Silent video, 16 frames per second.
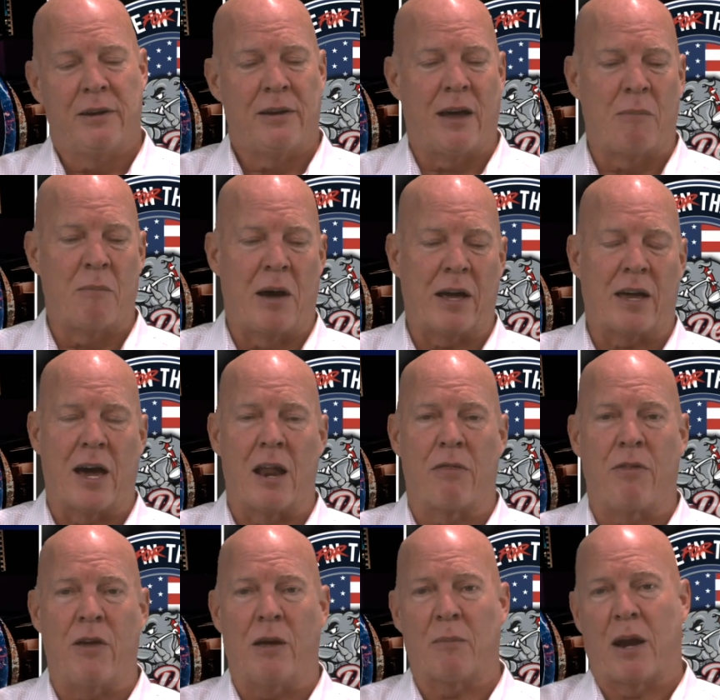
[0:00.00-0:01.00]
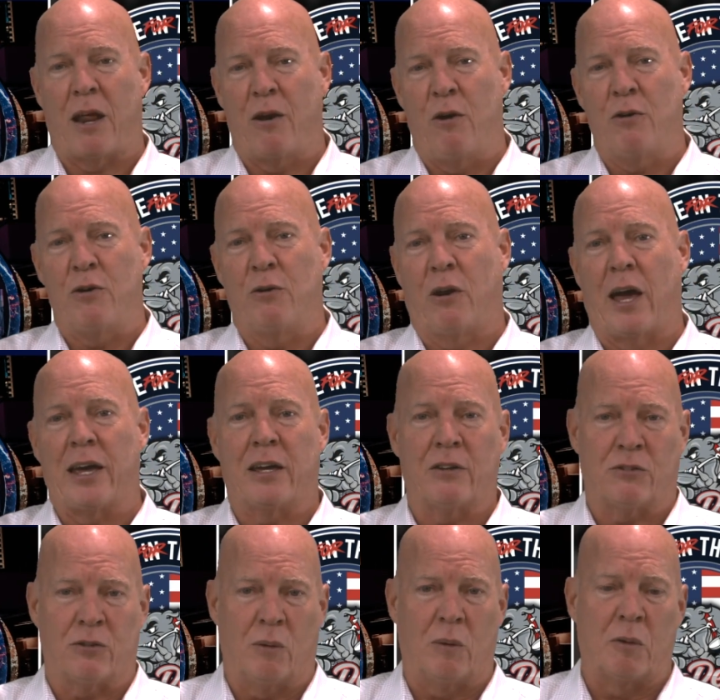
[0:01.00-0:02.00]
Not my kind of thing, but I know you like
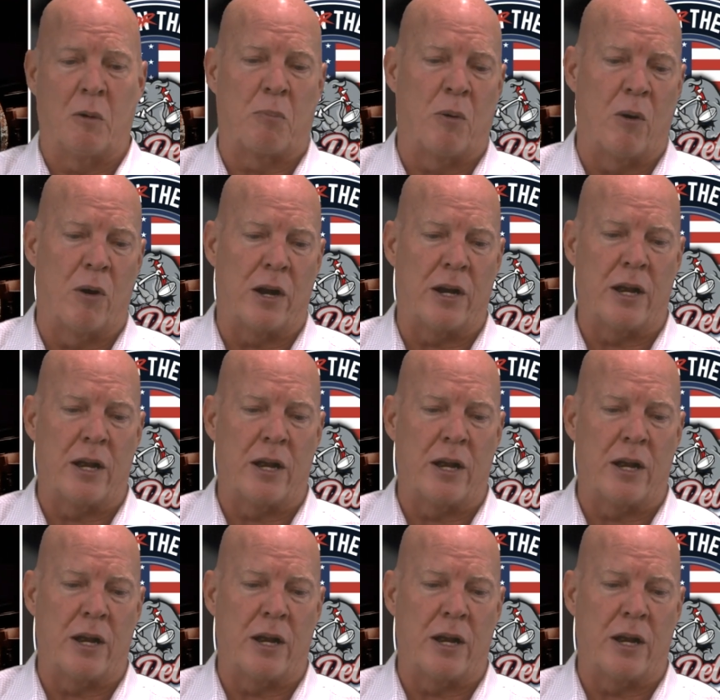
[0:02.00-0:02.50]
it, so we're reporting